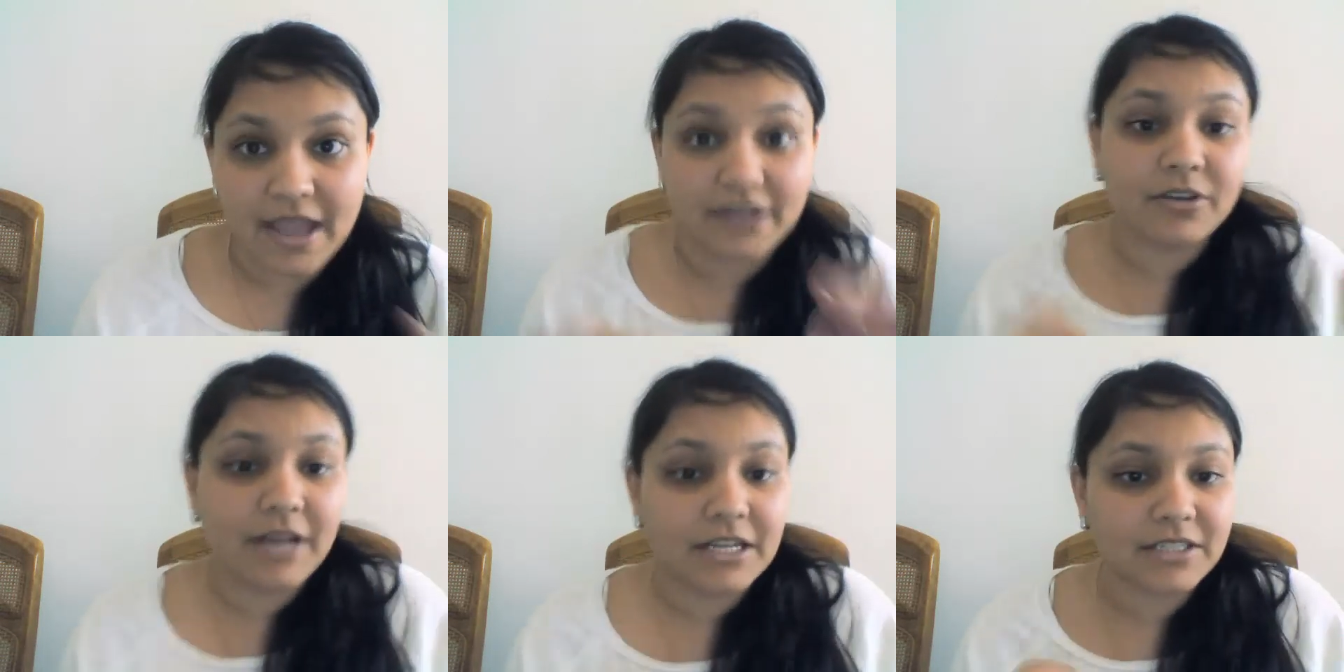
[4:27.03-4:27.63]
And you
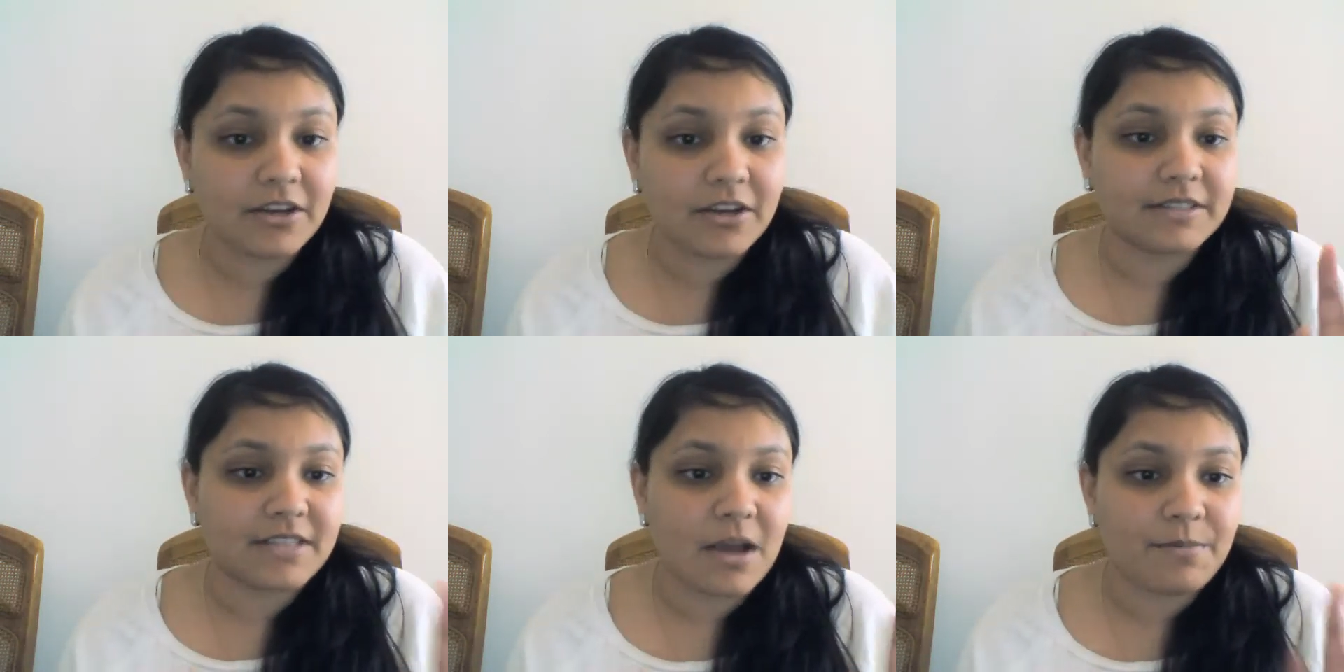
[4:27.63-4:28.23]
can actually look
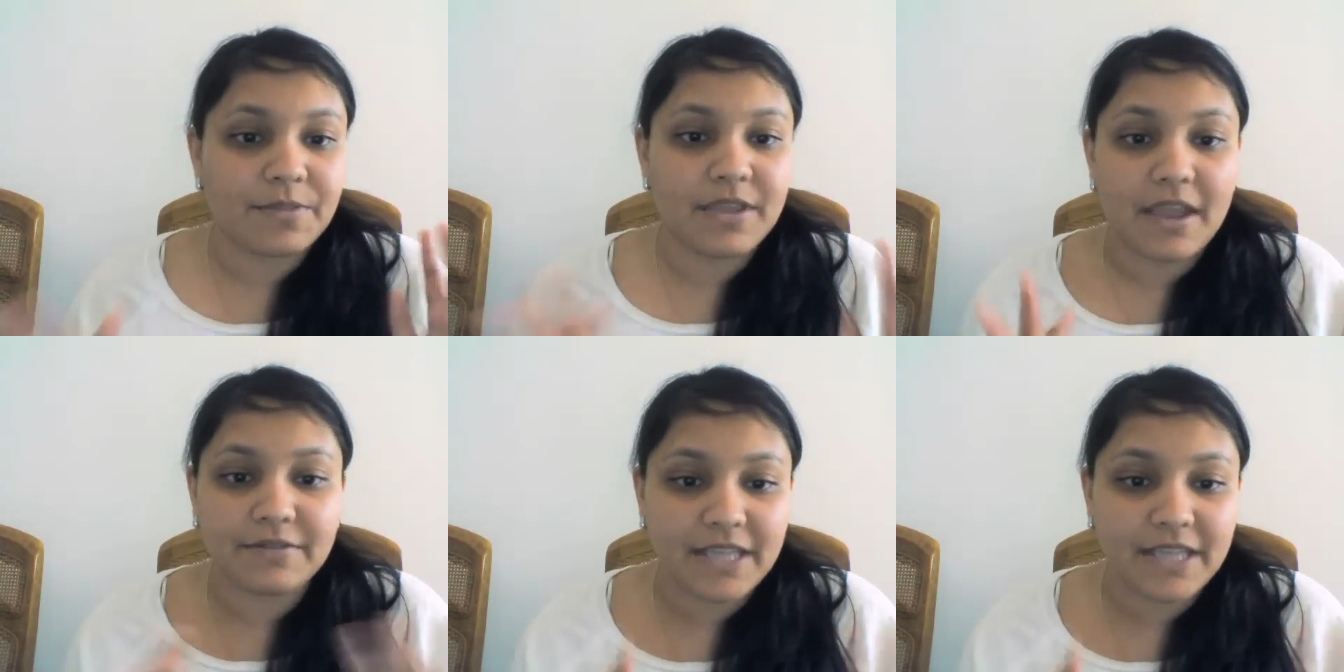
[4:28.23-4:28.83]
this up on the
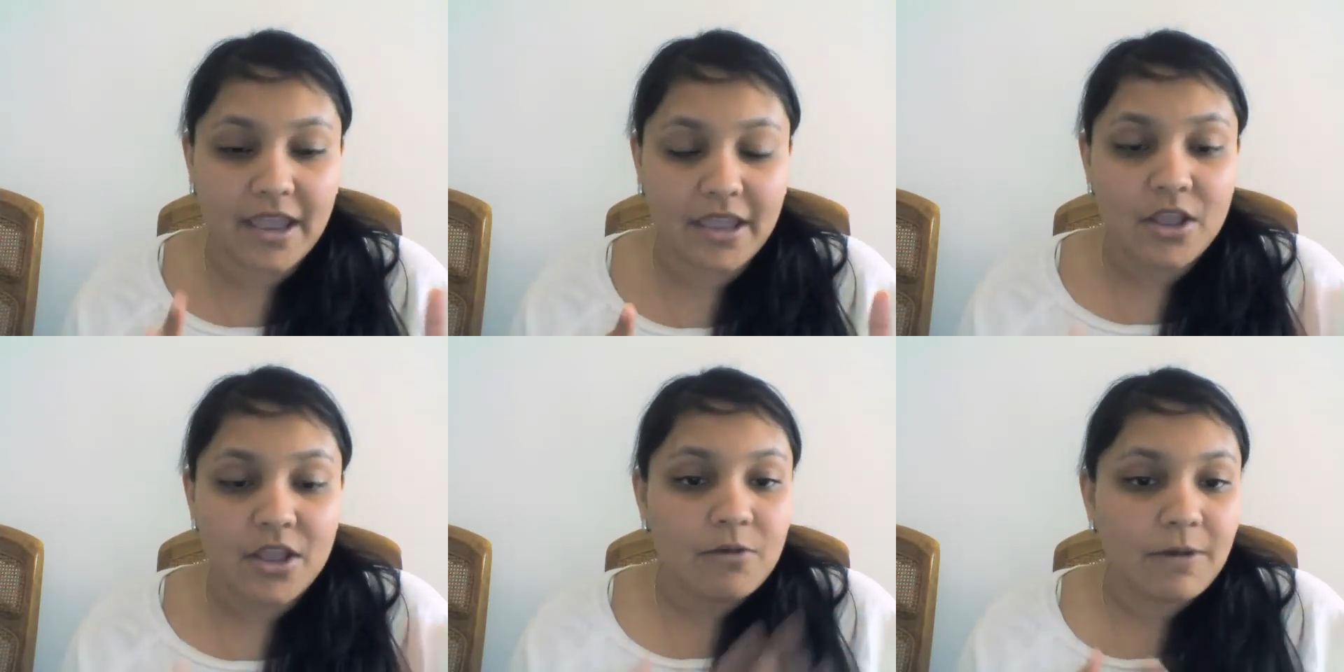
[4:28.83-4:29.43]
FDA
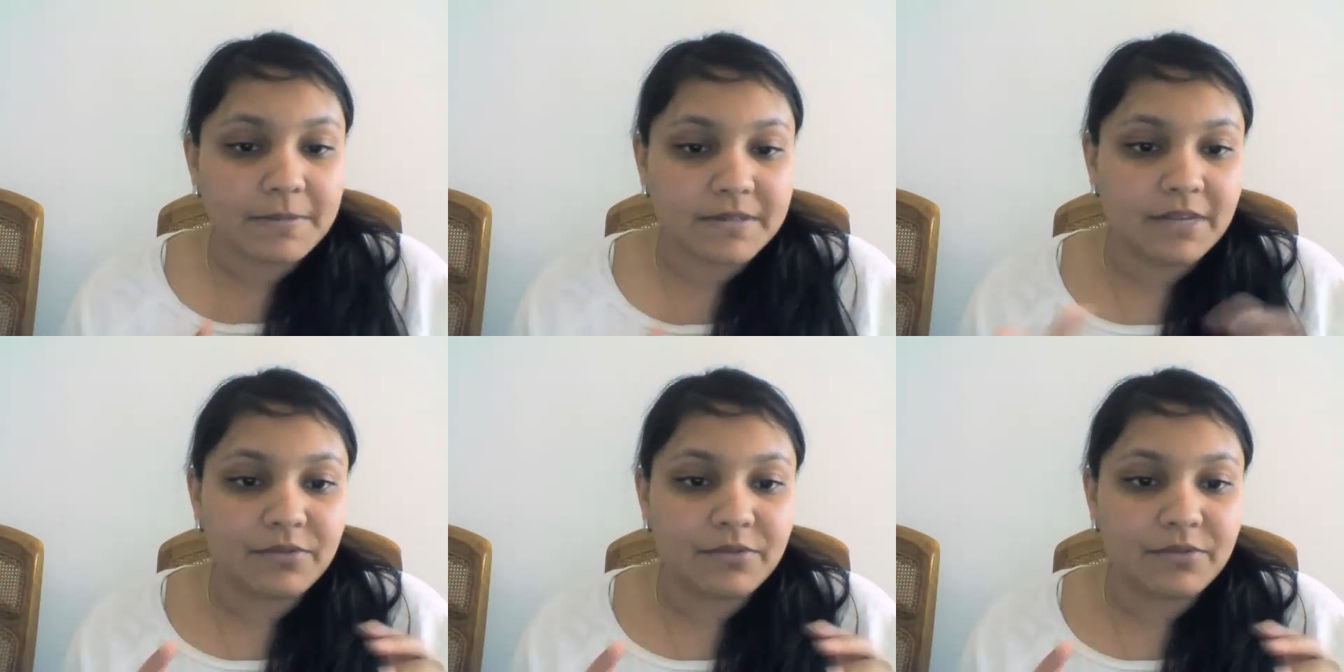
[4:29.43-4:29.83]
website.